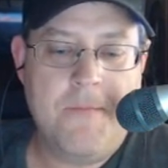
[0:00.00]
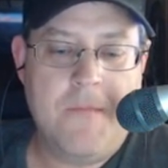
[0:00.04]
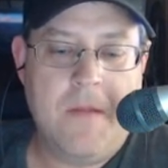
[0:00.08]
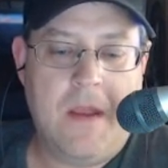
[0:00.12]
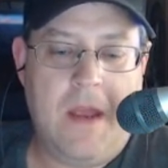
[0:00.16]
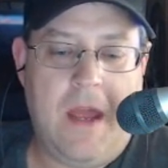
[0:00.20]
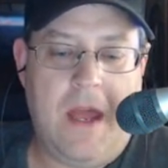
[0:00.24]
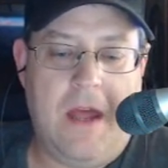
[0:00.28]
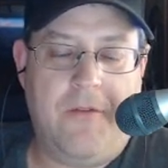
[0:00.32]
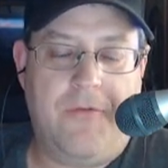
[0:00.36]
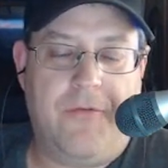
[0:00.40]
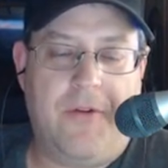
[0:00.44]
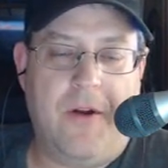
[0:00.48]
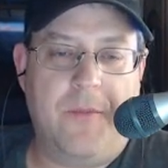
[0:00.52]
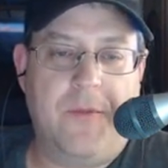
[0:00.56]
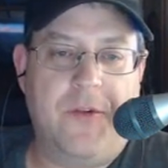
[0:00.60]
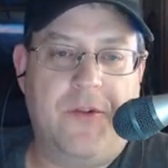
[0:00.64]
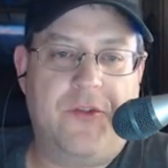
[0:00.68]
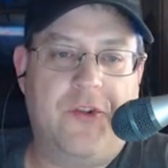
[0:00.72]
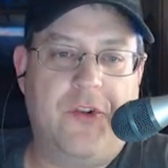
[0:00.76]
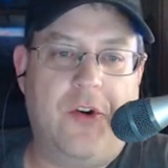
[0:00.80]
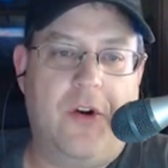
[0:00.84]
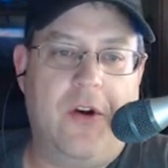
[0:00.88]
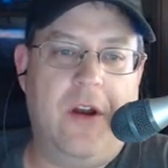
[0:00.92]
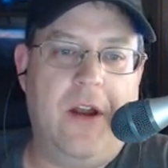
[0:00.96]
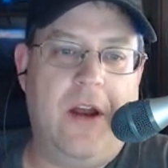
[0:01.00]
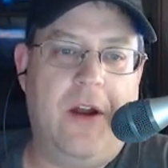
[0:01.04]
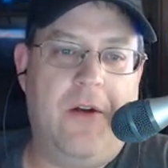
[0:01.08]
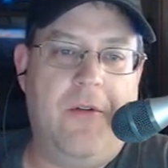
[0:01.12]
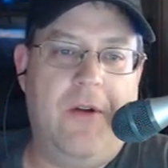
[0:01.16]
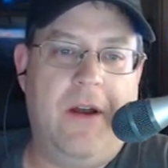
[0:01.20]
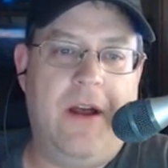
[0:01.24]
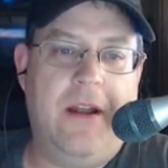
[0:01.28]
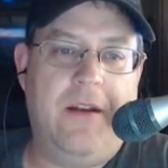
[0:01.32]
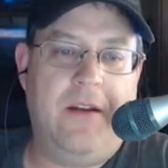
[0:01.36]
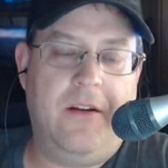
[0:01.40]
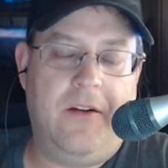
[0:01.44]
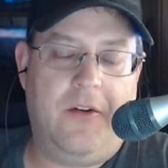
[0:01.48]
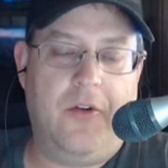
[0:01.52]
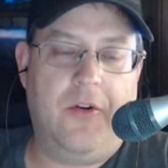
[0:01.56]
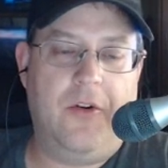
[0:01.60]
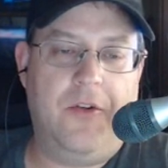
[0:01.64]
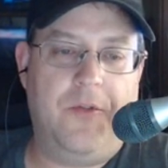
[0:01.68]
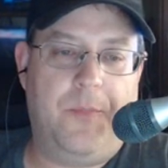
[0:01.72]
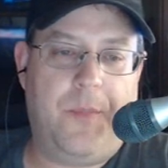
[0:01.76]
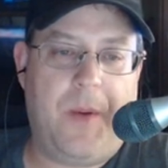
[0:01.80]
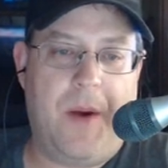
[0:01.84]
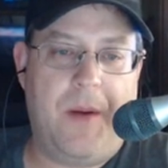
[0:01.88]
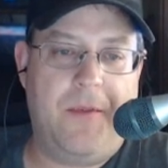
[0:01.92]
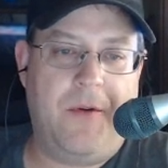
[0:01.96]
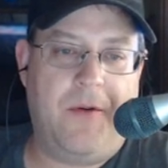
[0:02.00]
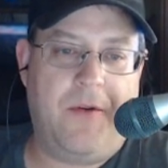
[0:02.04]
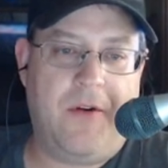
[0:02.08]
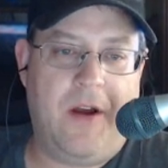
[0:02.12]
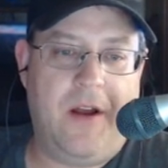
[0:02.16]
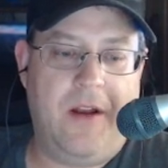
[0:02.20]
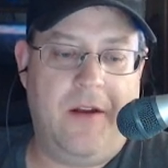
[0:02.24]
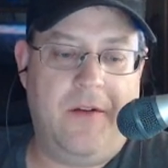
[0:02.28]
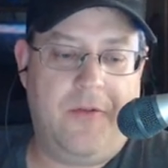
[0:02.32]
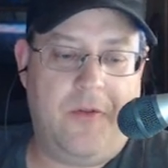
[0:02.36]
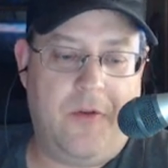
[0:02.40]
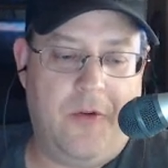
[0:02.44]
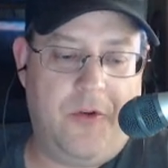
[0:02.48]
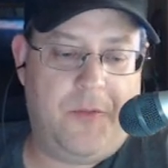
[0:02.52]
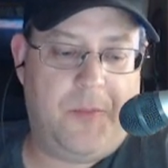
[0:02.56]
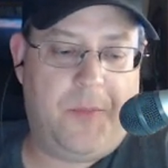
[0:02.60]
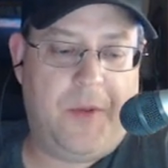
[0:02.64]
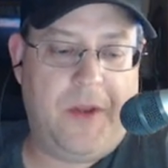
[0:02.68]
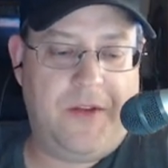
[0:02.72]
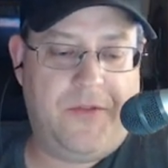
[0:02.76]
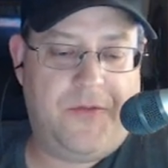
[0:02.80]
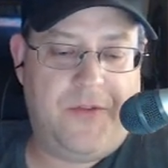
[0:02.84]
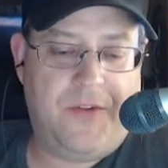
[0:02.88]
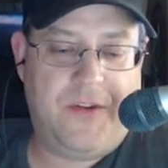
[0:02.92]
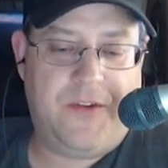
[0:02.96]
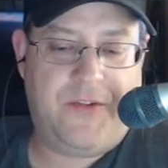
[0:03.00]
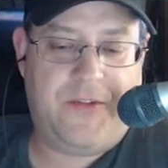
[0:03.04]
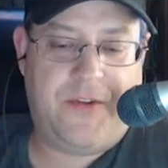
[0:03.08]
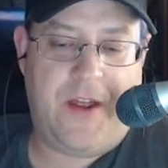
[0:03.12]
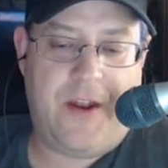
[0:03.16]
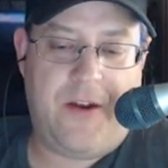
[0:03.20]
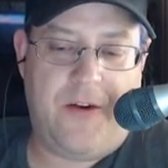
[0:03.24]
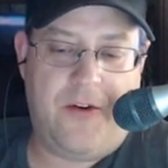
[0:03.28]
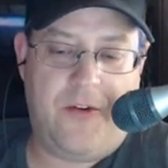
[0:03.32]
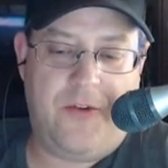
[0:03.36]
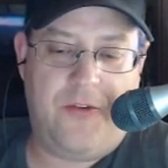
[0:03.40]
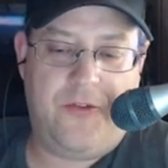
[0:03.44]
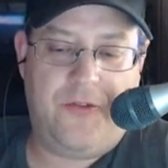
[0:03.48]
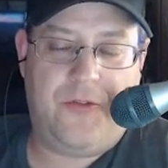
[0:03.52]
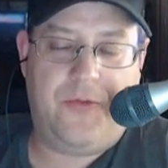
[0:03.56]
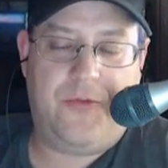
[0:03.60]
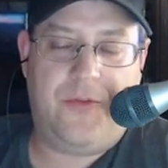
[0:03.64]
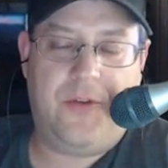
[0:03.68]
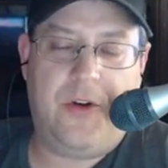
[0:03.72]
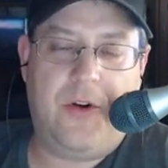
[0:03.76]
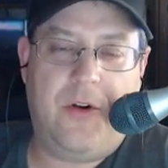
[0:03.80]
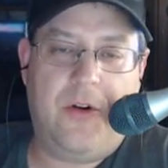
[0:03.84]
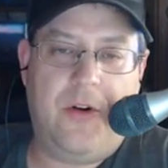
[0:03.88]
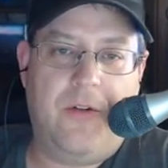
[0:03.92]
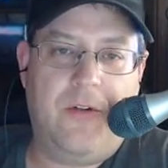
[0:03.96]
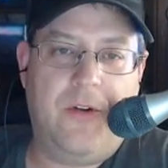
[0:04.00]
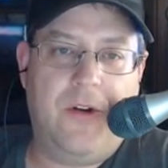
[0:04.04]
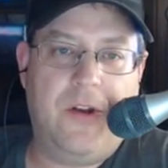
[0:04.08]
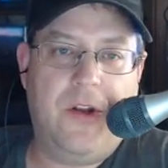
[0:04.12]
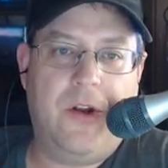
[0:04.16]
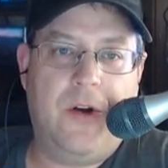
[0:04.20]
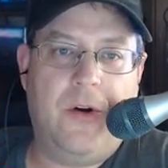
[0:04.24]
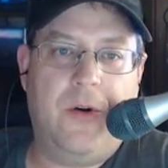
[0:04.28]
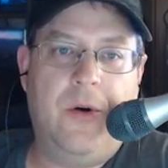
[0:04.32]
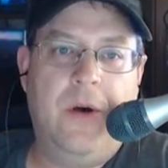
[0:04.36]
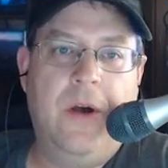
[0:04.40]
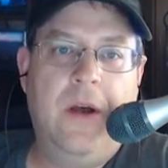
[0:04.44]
And from the story I read, and of course, Bobby Ryan, of course, plays for the Senators, if you don't already know.